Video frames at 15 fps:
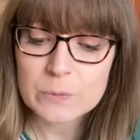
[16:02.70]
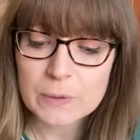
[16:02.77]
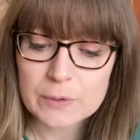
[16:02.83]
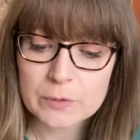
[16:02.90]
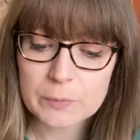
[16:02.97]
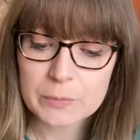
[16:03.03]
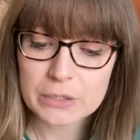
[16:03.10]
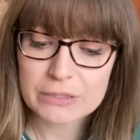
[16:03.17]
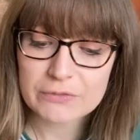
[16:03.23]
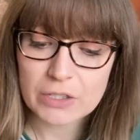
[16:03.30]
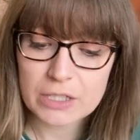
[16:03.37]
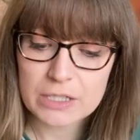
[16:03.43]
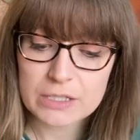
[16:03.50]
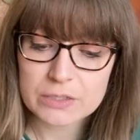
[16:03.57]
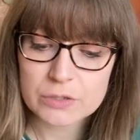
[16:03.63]
we will move
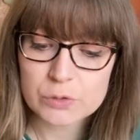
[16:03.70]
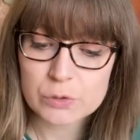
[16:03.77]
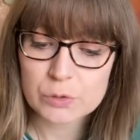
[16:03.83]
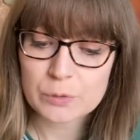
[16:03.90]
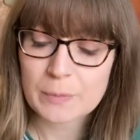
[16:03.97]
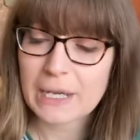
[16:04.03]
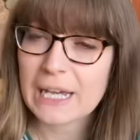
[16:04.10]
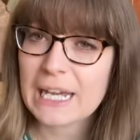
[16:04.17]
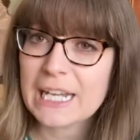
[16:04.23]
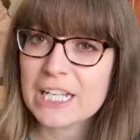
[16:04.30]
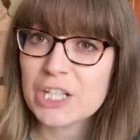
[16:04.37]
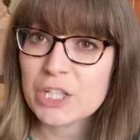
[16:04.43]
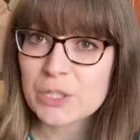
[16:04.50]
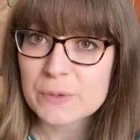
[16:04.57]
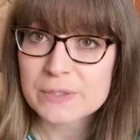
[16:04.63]
on to my
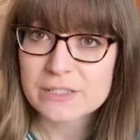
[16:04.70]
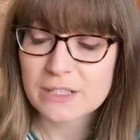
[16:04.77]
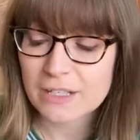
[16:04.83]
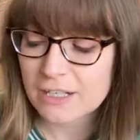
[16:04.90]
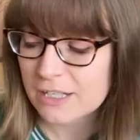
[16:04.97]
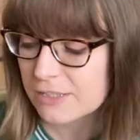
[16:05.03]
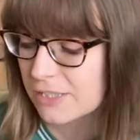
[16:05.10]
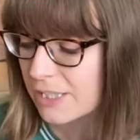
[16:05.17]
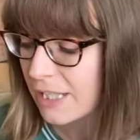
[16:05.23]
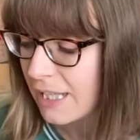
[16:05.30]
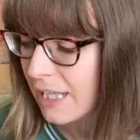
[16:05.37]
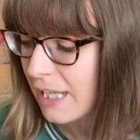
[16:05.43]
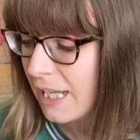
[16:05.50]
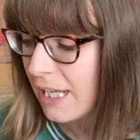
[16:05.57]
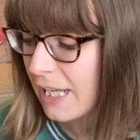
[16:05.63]
new start,
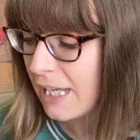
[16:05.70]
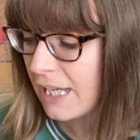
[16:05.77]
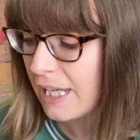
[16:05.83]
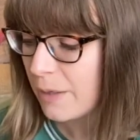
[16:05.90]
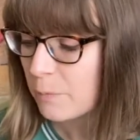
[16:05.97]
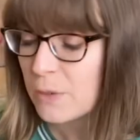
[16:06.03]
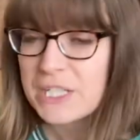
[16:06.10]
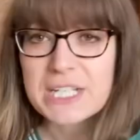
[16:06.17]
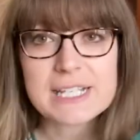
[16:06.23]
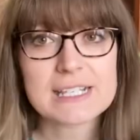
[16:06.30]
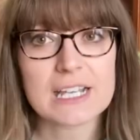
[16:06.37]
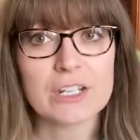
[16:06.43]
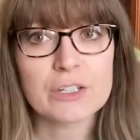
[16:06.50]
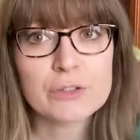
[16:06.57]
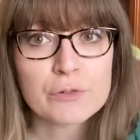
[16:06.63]
which is
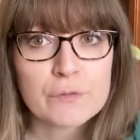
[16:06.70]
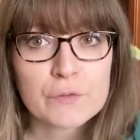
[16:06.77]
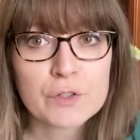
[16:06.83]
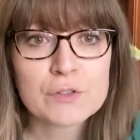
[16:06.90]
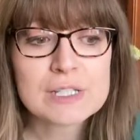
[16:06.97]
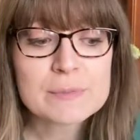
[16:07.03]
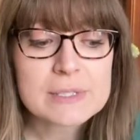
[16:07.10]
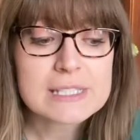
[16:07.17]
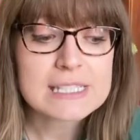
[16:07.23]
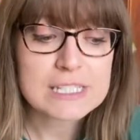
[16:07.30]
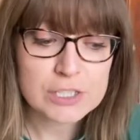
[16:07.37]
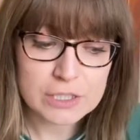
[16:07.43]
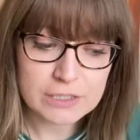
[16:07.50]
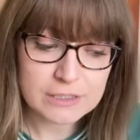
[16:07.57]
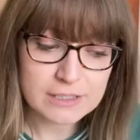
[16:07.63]
another of the Christmas
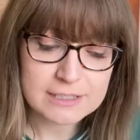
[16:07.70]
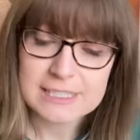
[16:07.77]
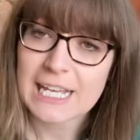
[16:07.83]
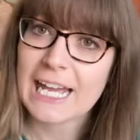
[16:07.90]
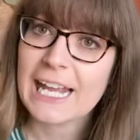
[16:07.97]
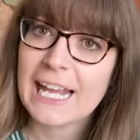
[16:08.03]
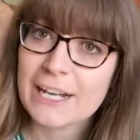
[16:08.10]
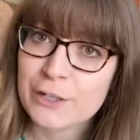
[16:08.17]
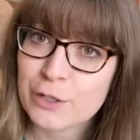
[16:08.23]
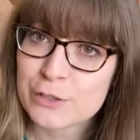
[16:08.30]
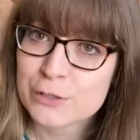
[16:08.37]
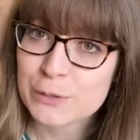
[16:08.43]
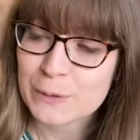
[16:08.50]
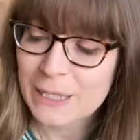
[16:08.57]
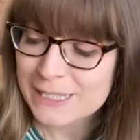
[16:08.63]
stitch alongs that I hadn't got
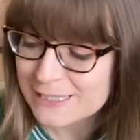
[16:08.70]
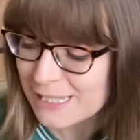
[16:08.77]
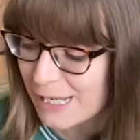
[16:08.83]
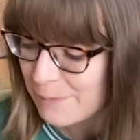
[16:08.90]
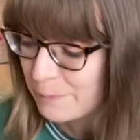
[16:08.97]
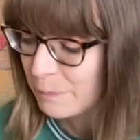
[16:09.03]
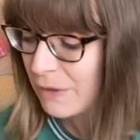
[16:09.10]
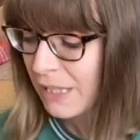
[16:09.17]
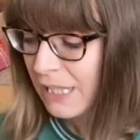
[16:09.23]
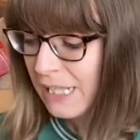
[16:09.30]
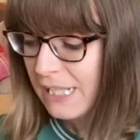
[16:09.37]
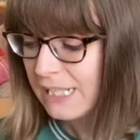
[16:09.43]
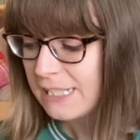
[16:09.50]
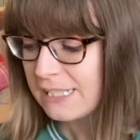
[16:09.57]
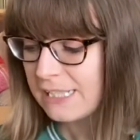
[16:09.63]
to last time.
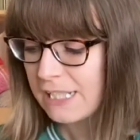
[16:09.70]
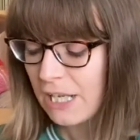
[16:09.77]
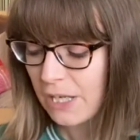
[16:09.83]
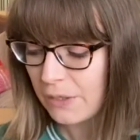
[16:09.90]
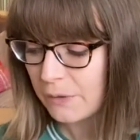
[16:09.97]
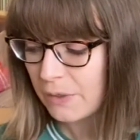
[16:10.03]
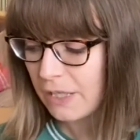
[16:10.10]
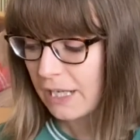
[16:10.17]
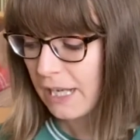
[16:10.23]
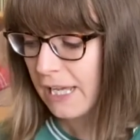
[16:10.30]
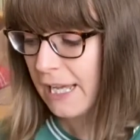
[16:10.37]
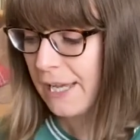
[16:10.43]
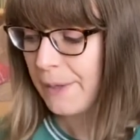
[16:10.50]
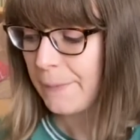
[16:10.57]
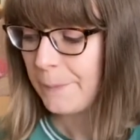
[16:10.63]
So
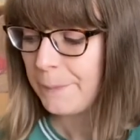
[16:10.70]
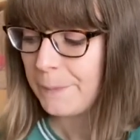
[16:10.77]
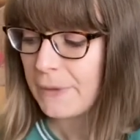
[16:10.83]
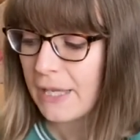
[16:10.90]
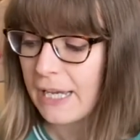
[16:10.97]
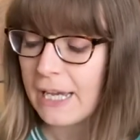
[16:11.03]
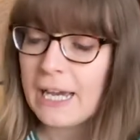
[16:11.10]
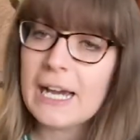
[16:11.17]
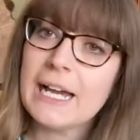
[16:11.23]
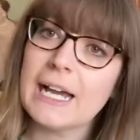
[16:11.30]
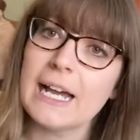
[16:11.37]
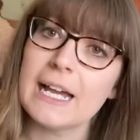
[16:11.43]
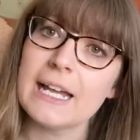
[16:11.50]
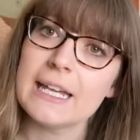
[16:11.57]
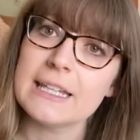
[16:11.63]

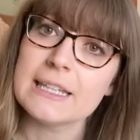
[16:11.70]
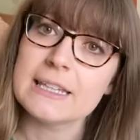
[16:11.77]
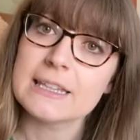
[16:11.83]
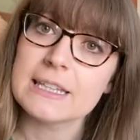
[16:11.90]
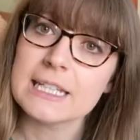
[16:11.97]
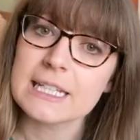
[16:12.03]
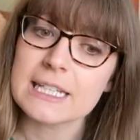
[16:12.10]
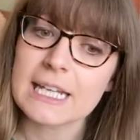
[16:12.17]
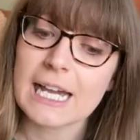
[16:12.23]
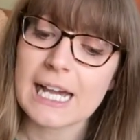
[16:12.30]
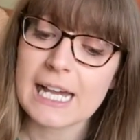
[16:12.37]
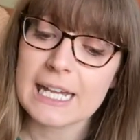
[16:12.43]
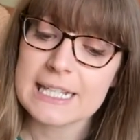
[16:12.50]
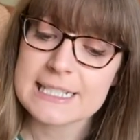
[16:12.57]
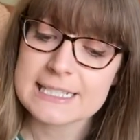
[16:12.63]
I think
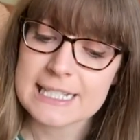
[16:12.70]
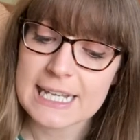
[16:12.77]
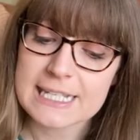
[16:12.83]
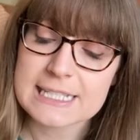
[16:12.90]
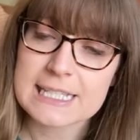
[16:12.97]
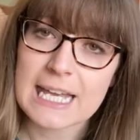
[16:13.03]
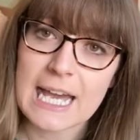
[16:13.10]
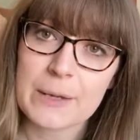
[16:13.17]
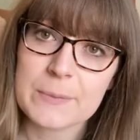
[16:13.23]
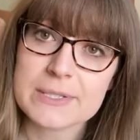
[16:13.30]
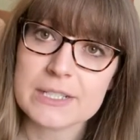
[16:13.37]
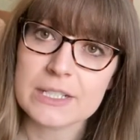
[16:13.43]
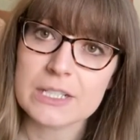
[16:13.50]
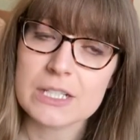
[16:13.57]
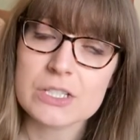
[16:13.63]
I said that I was
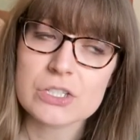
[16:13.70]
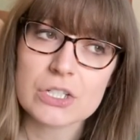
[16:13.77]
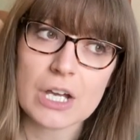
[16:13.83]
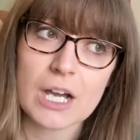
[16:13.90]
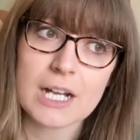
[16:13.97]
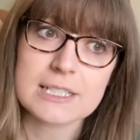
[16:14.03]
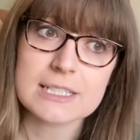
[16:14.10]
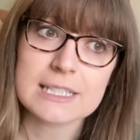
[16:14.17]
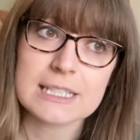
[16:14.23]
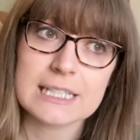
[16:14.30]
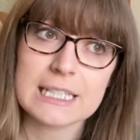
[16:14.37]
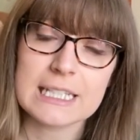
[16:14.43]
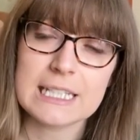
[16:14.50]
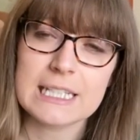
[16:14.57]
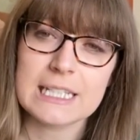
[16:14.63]
gonna start
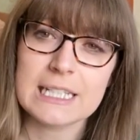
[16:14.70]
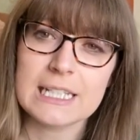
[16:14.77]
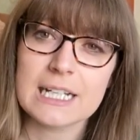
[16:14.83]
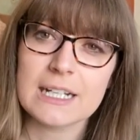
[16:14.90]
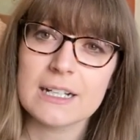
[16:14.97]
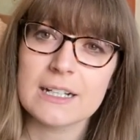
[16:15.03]
the